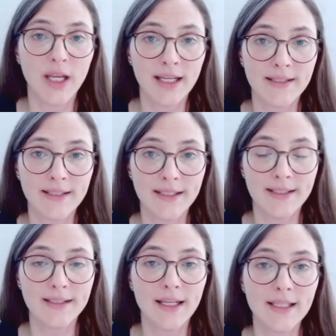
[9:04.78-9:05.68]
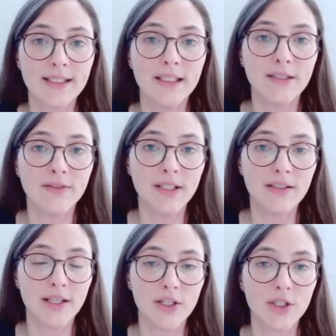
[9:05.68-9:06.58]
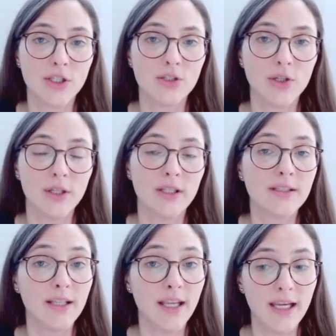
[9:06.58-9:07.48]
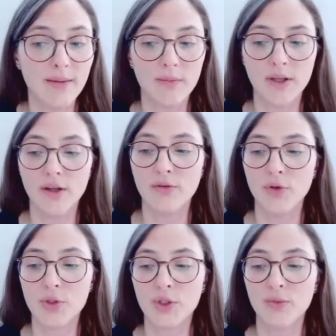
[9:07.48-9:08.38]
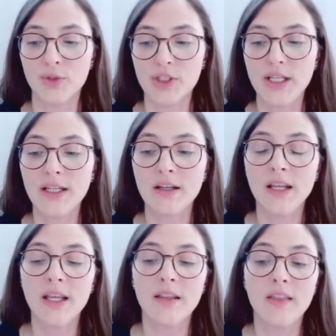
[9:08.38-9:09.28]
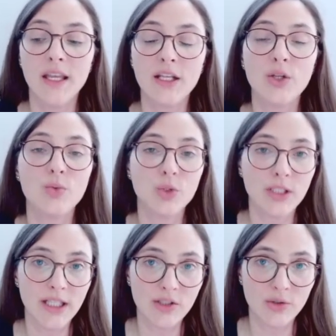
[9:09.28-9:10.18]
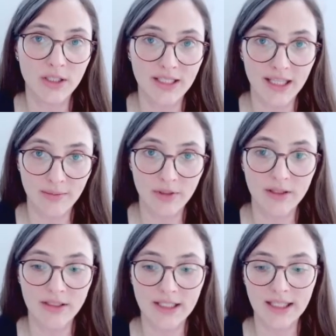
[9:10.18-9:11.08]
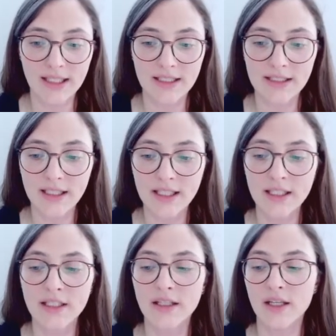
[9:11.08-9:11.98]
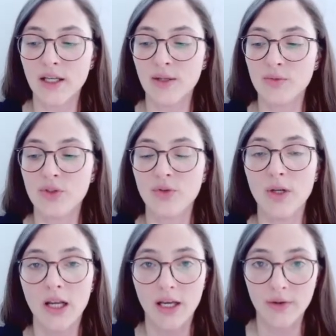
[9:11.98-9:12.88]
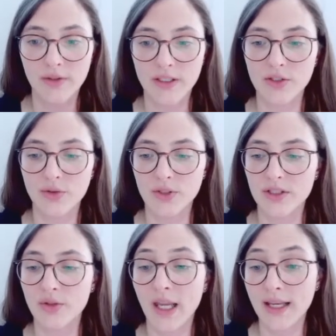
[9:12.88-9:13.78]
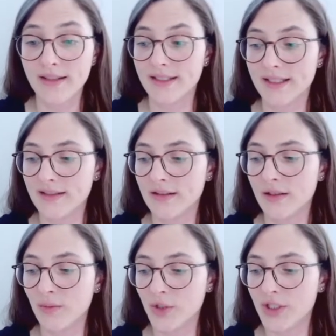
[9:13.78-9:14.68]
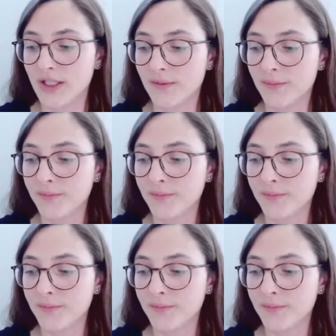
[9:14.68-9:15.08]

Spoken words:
access Nice DCV sessions on the same virtual machine, then you would need to adapt the settings here to allow these users to access the machine.